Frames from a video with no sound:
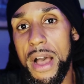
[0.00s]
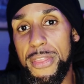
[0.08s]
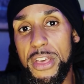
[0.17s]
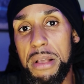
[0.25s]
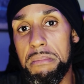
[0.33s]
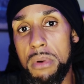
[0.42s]
I
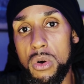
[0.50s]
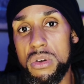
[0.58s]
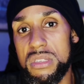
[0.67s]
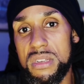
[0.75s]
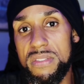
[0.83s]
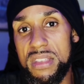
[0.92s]
think
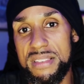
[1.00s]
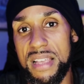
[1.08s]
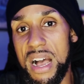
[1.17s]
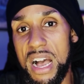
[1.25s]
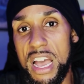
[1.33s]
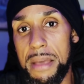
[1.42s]
most of the
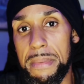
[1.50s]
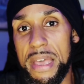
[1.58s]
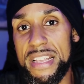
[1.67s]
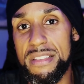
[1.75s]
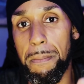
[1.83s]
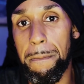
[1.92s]
time
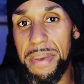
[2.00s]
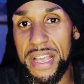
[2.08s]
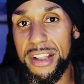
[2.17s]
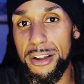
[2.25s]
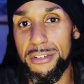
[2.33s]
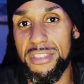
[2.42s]
it's
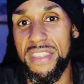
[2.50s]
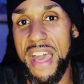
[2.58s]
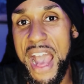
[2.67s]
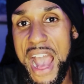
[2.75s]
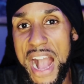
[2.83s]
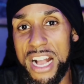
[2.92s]
bigger than the
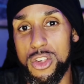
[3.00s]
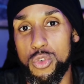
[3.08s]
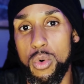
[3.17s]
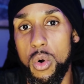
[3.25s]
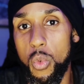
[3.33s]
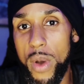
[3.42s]

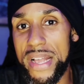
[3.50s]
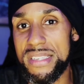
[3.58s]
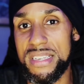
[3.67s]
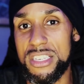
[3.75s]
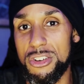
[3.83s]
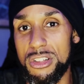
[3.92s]
actual weights
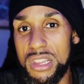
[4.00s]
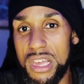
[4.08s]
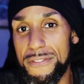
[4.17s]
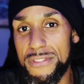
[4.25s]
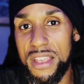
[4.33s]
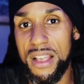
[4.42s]
that you're
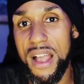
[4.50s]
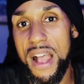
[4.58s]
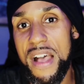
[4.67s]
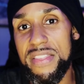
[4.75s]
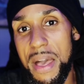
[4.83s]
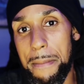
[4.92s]
lifting
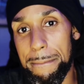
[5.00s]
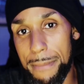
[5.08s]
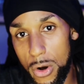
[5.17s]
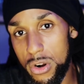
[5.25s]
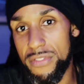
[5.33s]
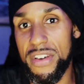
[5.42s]
that
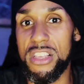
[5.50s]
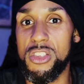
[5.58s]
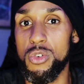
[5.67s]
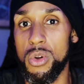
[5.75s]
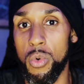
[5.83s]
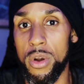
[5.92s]
motivates
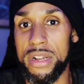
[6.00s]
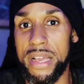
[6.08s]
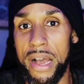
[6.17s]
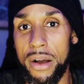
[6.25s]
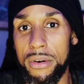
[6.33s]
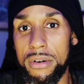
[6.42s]
you to work
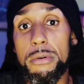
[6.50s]
out.